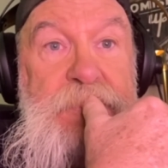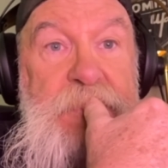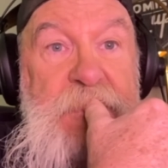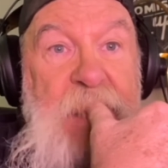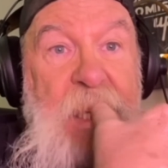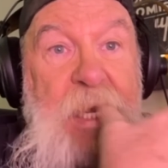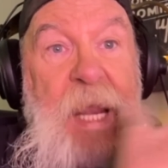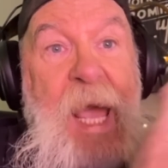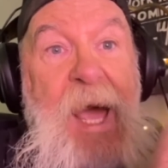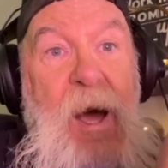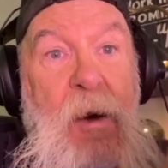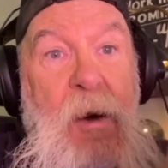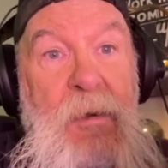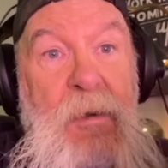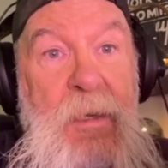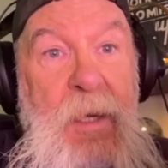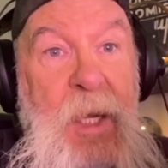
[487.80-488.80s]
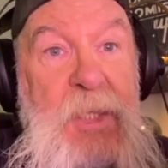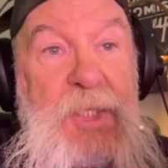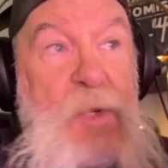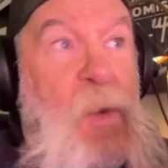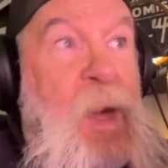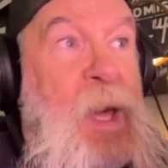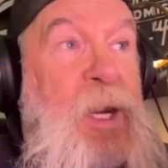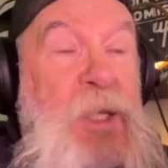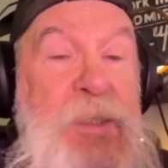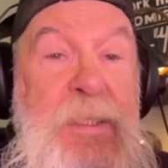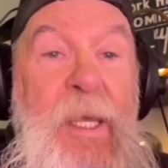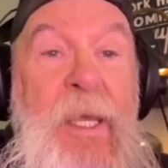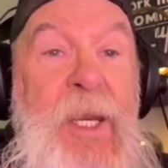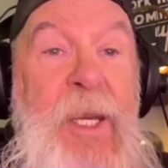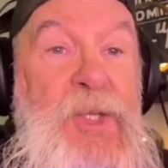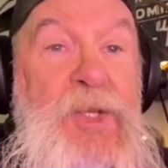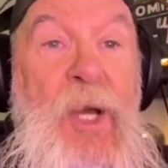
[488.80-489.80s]
to now, unless you had a
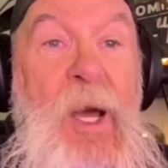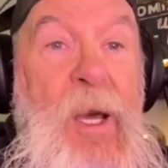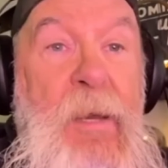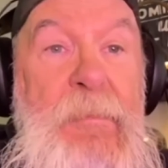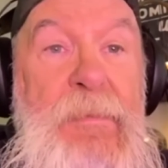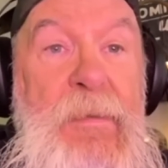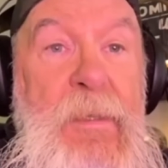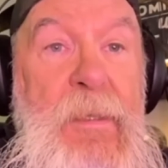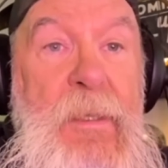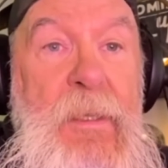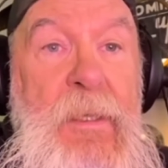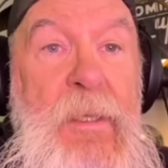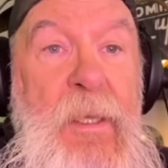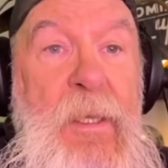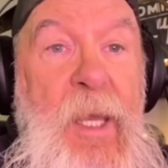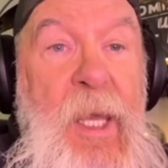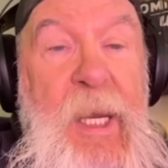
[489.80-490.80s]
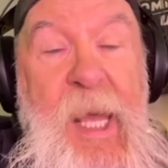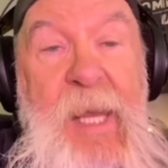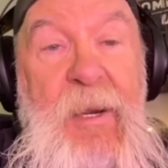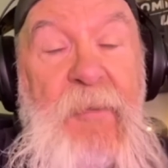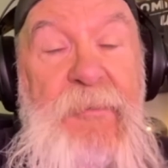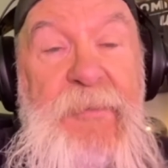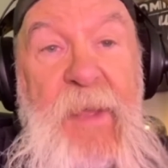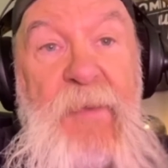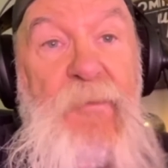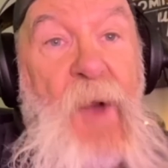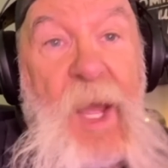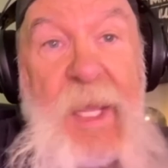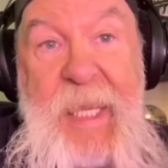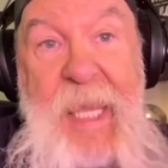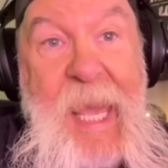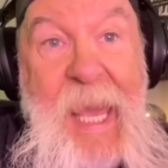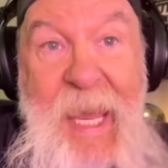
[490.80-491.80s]
steady job. And I don't think
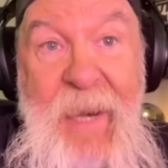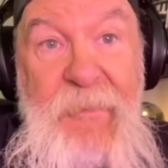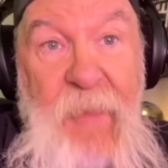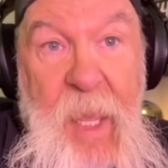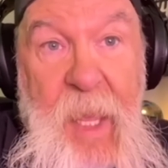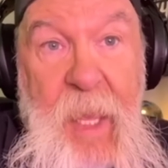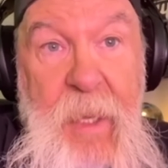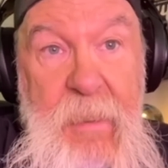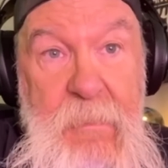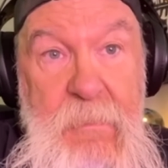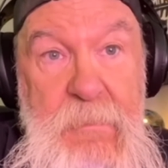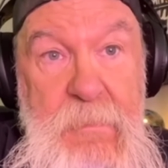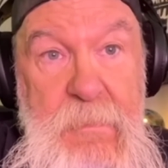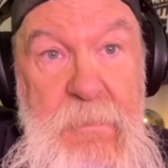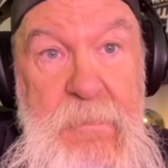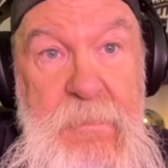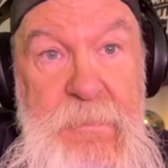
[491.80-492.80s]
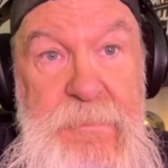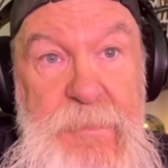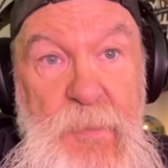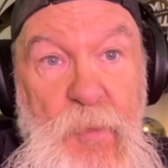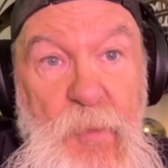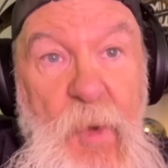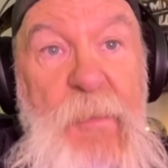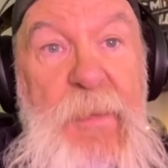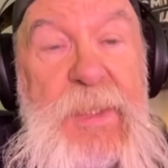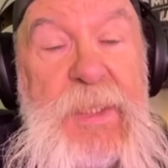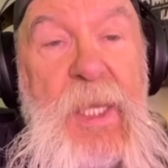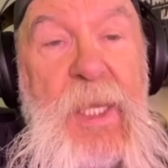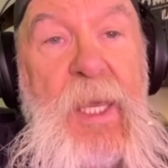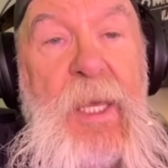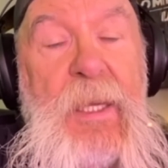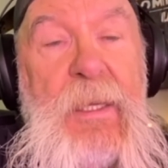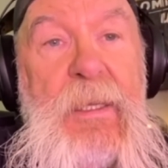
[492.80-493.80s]
Rocky had that. When was
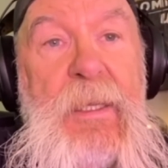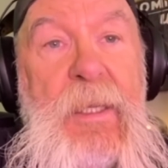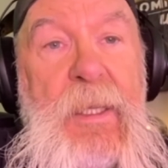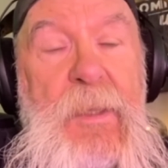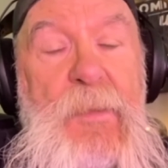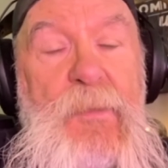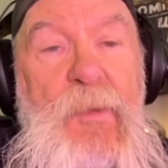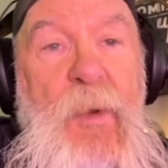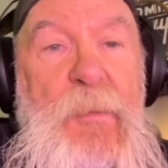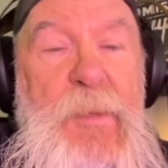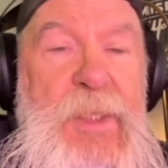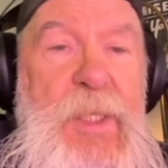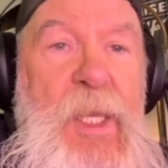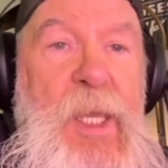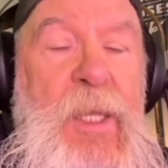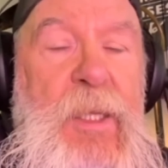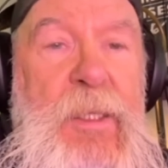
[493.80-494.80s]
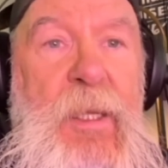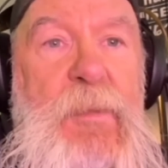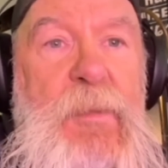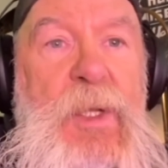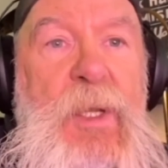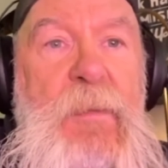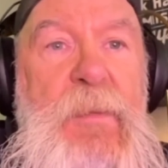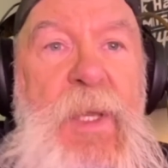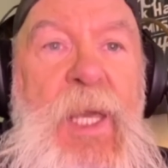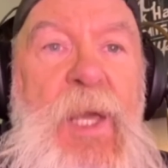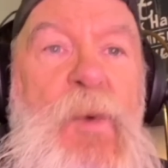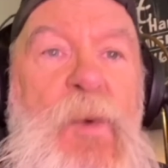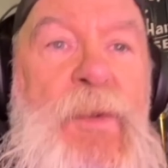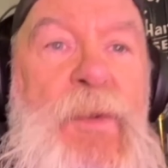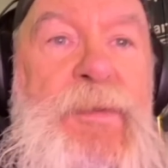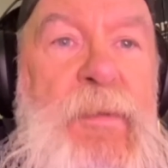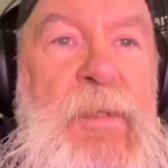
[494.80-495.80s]
he in when was he in WWE?
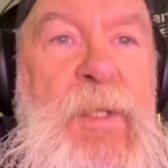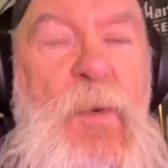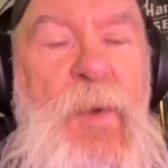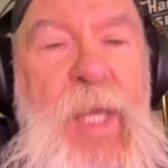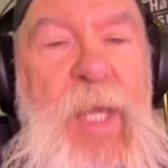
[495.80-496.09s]
Was Tony